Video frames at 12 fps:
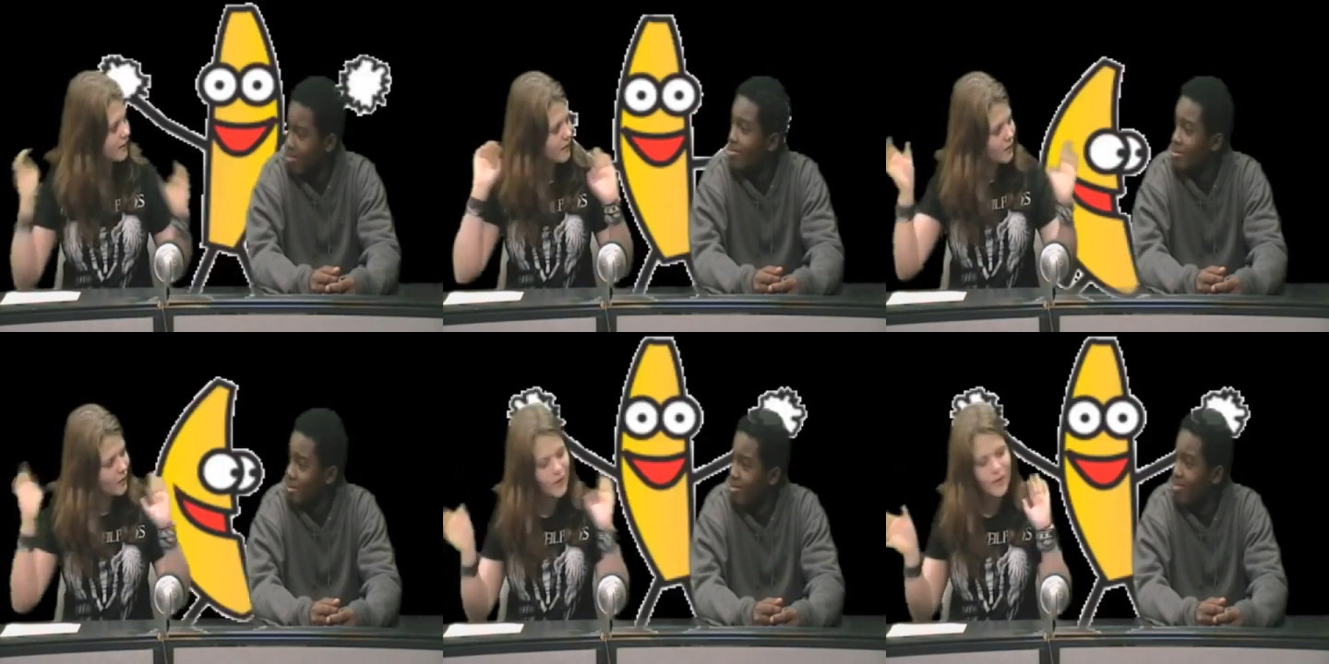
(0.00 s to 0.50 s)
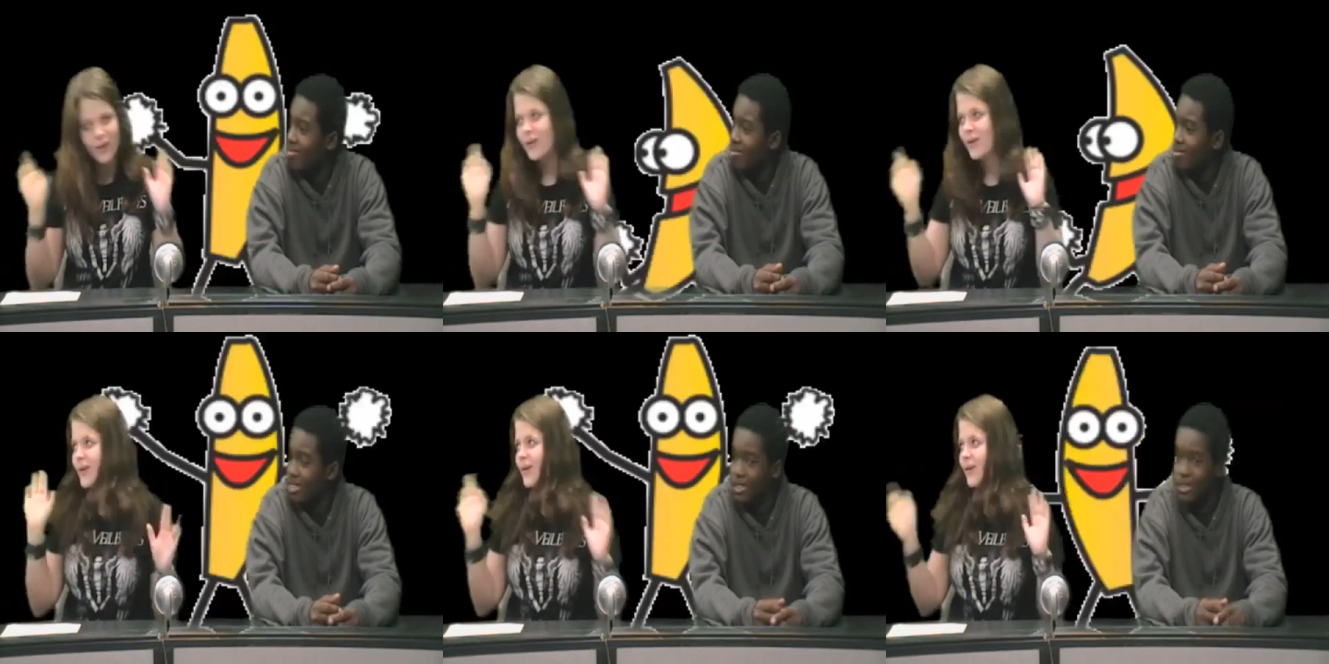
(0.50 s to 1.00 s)
Speaker 1: Mm-hmm.
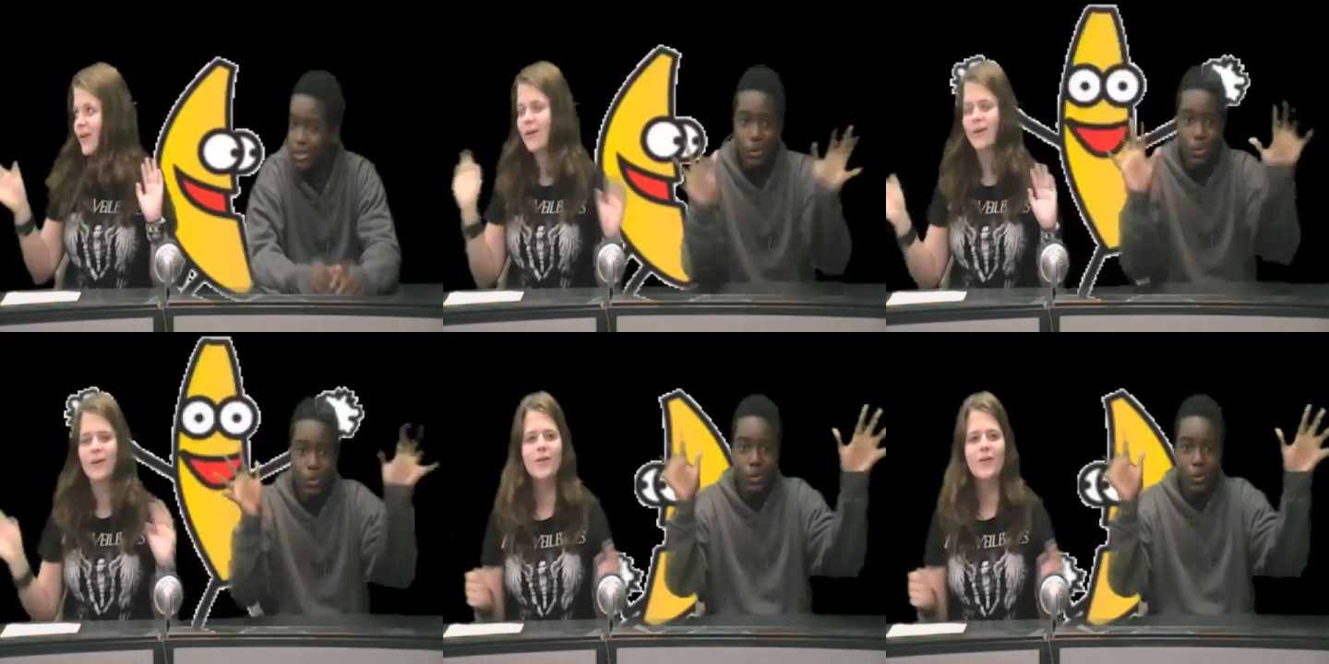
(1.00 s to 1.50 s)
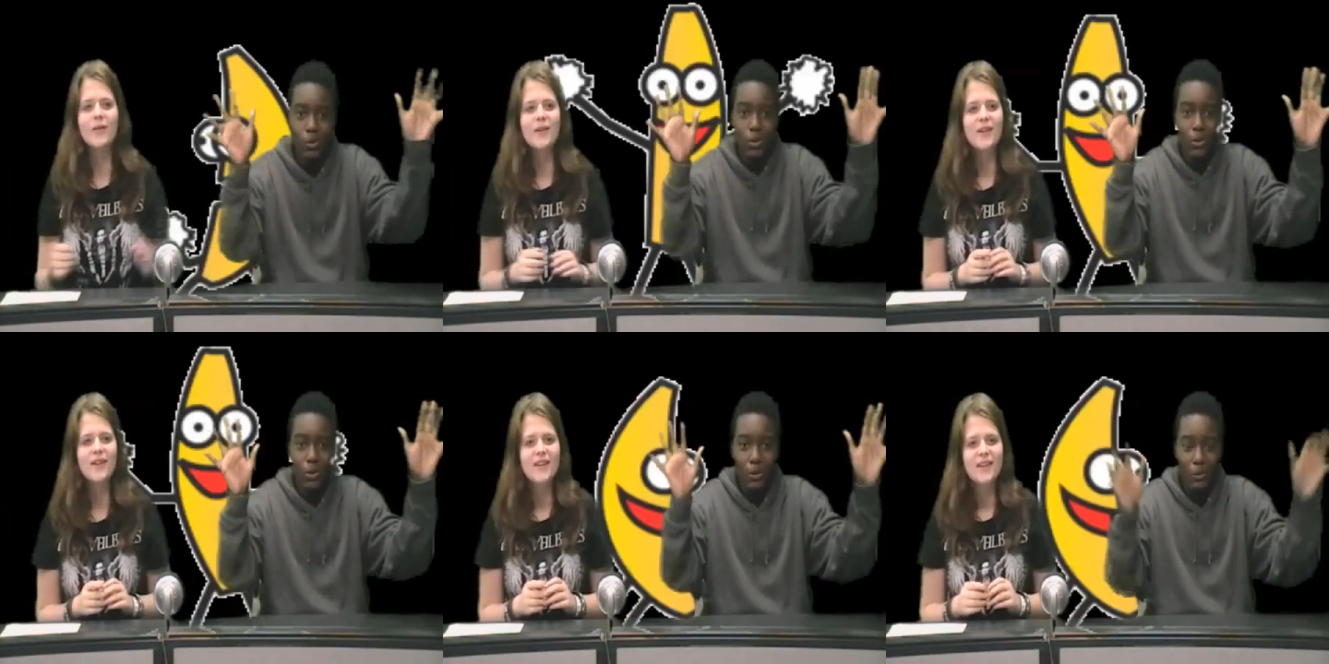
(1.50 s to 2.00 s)
Woo!
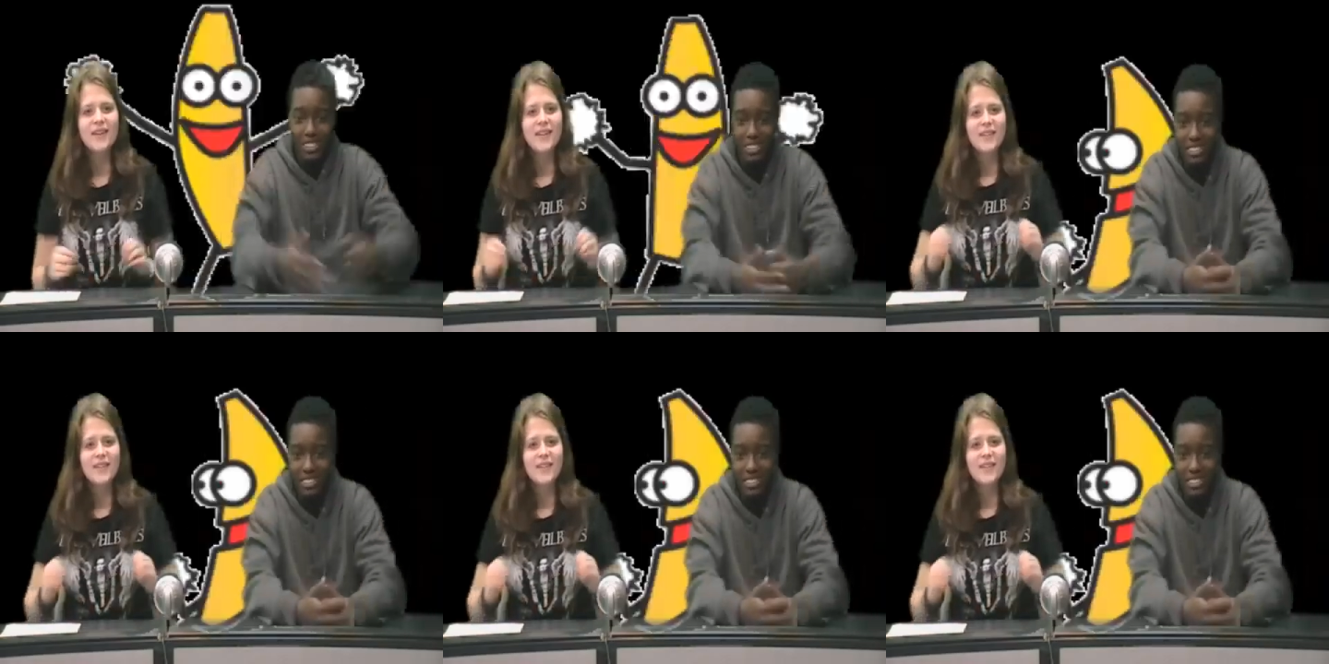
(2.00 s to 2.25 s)
Woo!